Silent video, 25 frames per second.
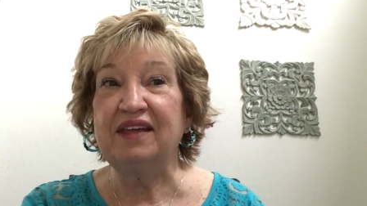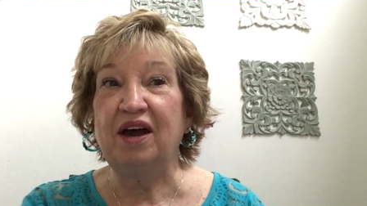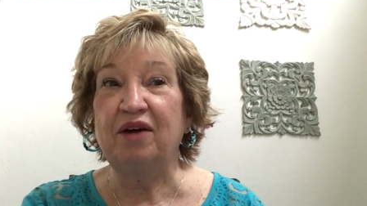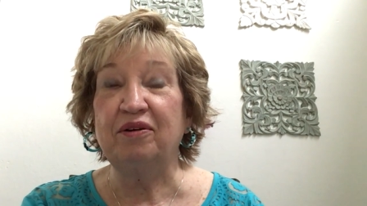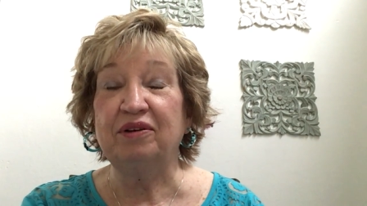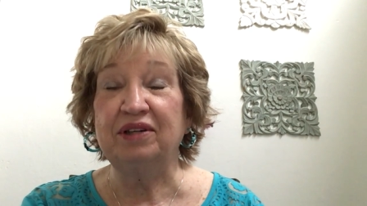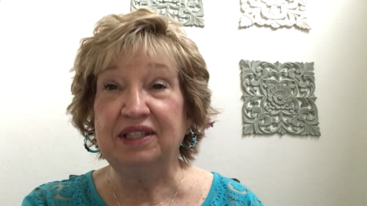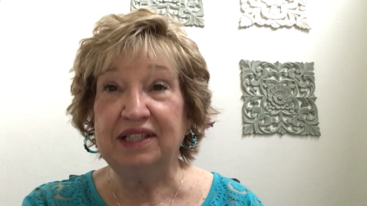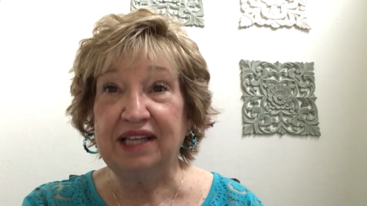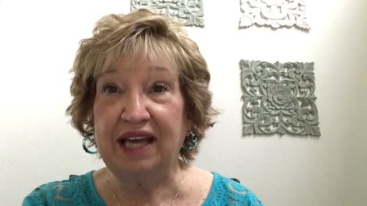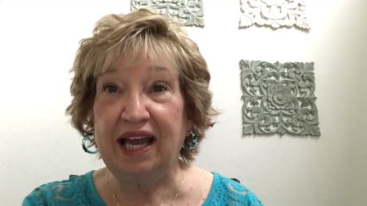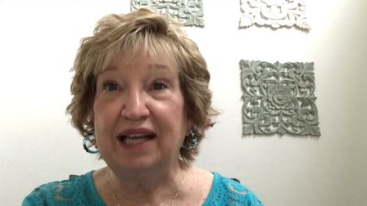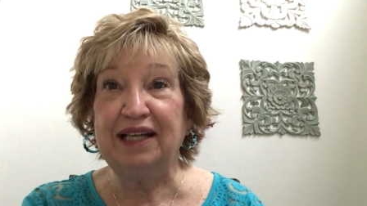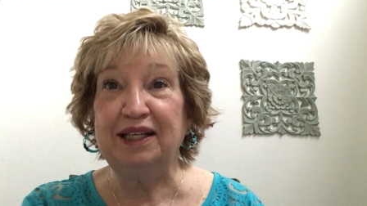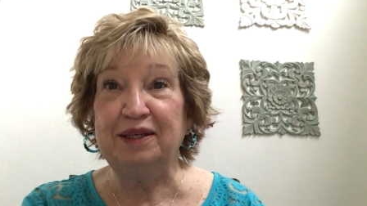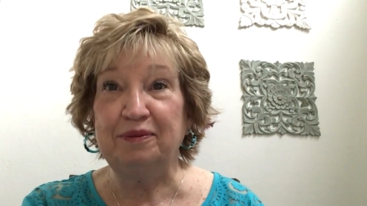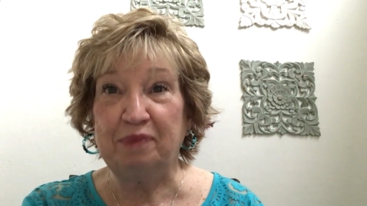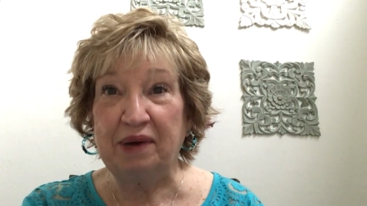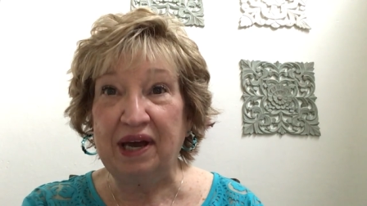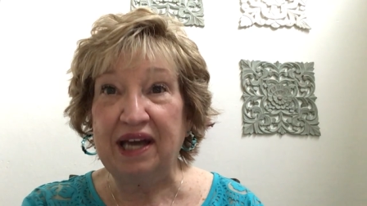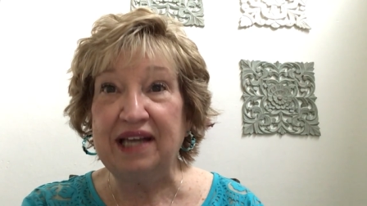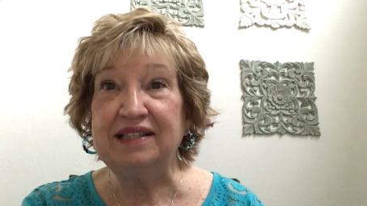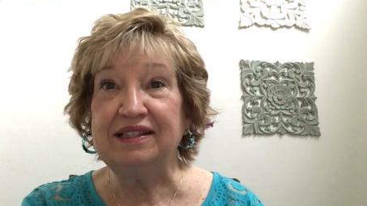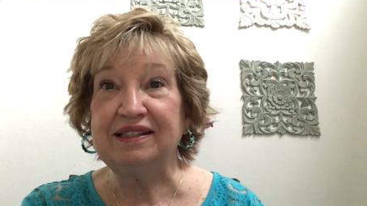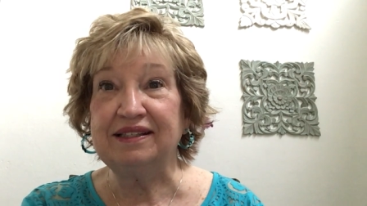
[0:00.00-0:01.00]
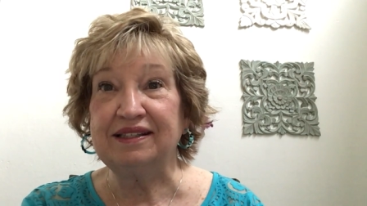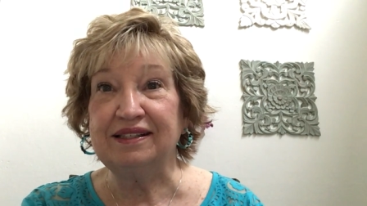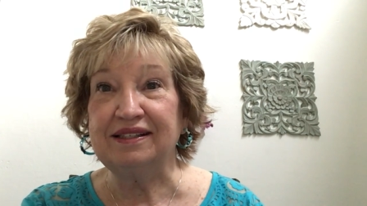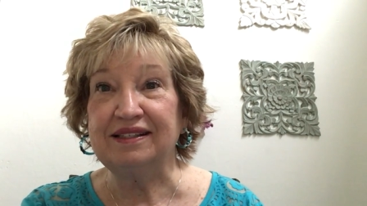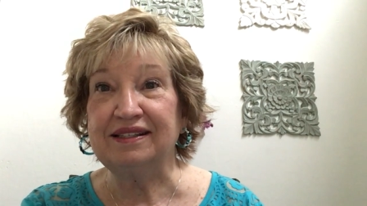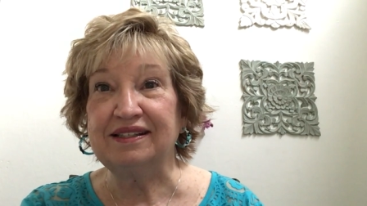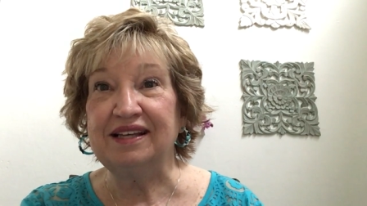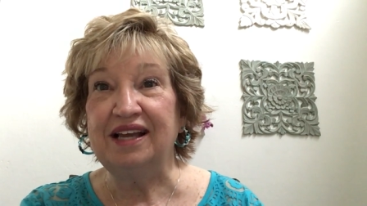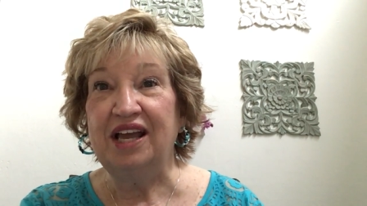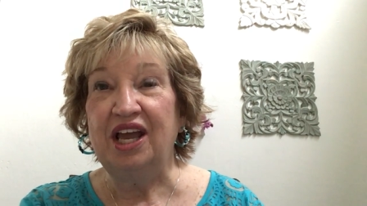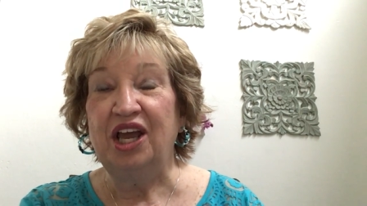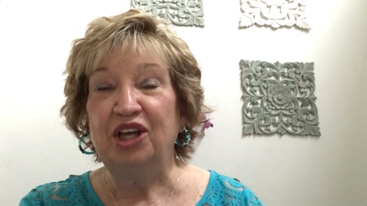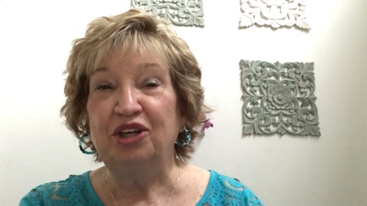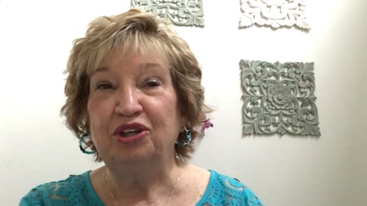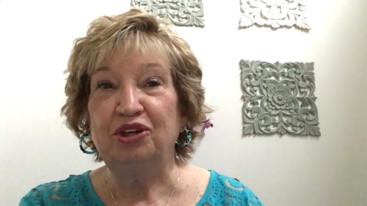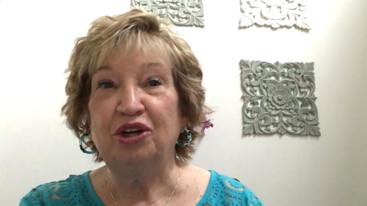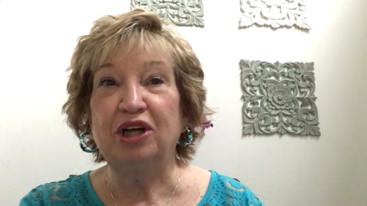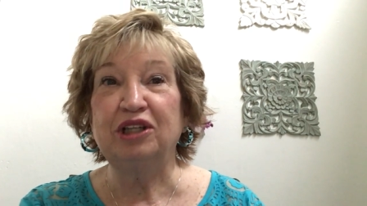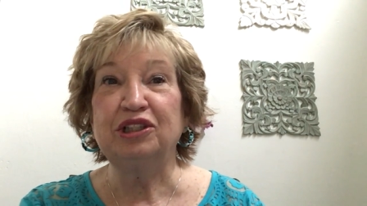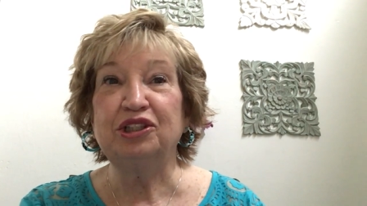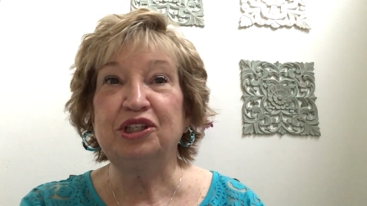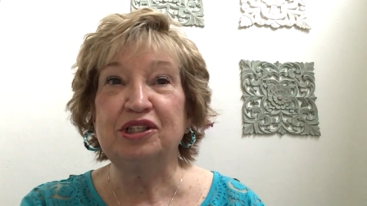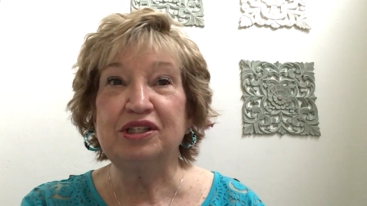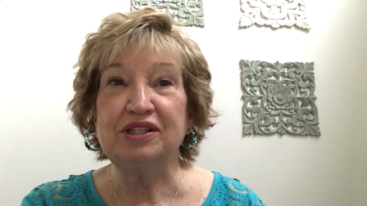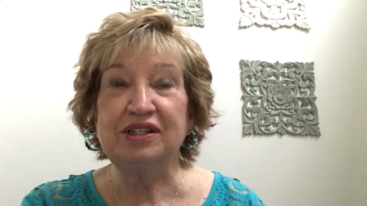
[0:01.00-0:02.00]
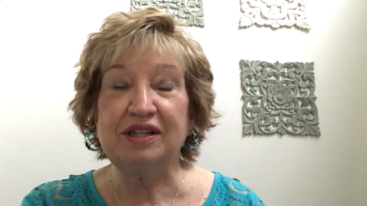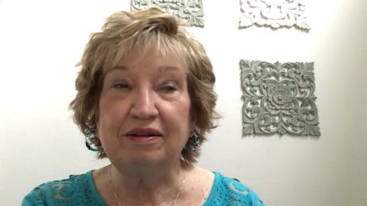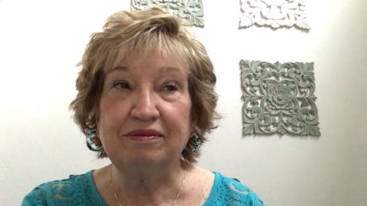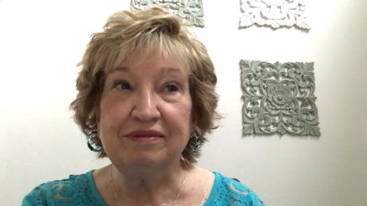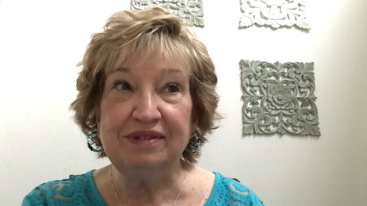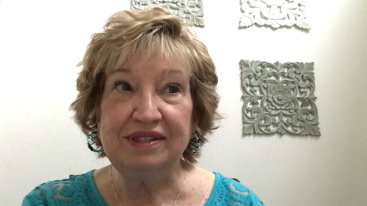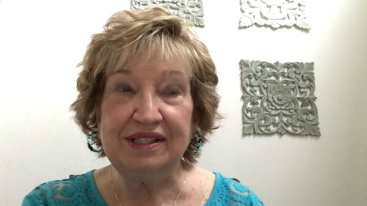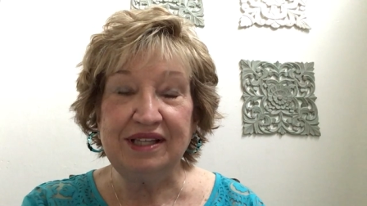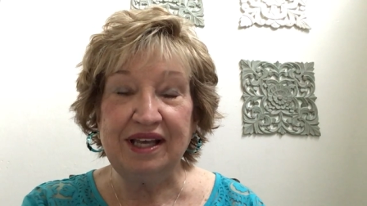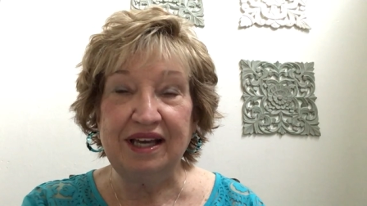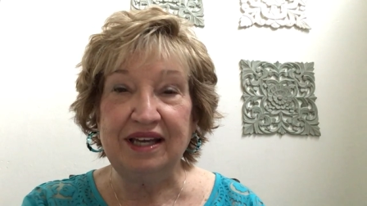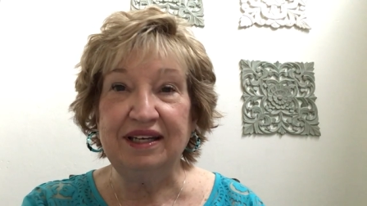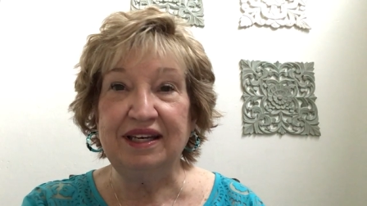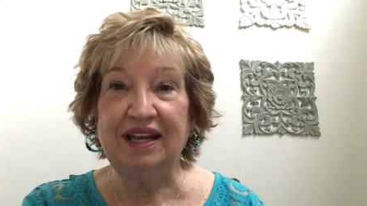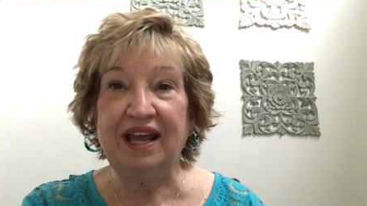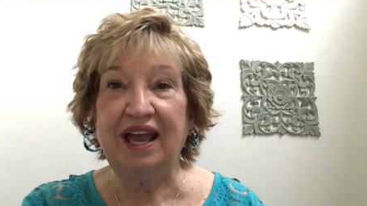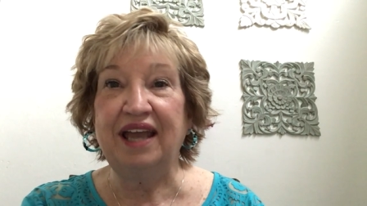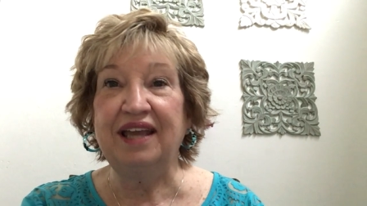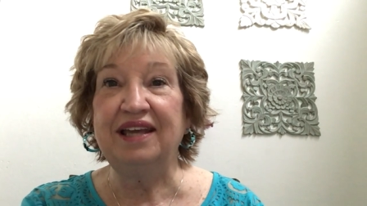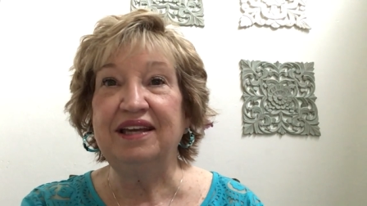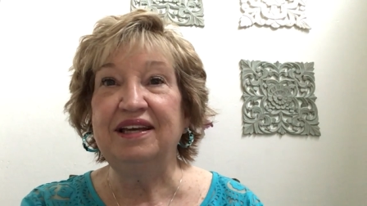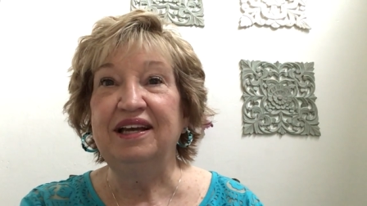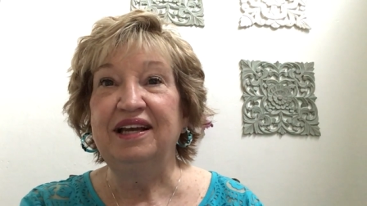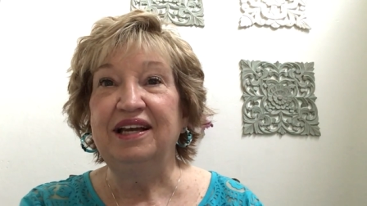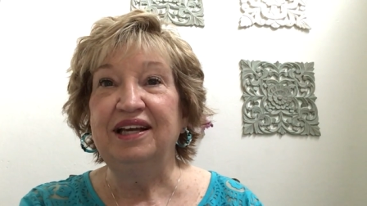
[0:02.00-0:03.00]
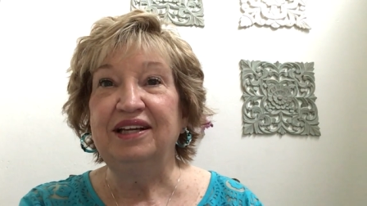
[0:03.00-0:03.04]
on a daily basis, not just on Sunday,